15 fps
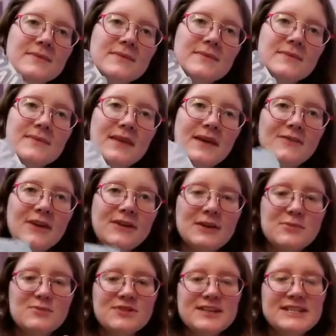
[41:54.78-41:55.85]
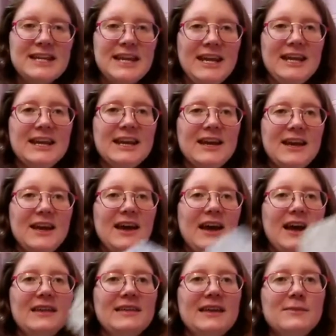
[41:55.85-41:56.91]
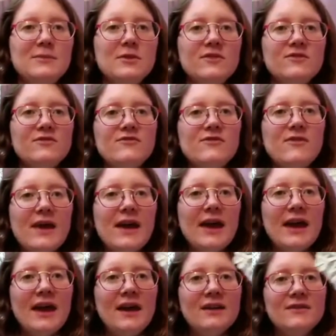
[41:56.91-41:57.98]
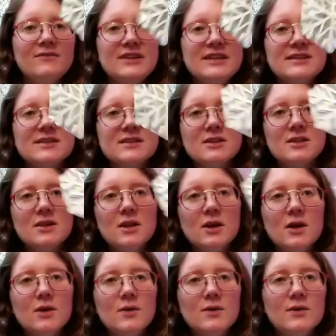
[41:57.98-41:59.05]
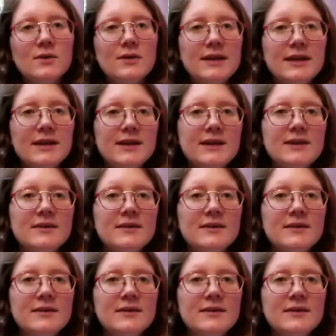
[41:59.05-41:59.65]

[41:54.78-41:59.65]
They're very pretty and they move very slowly.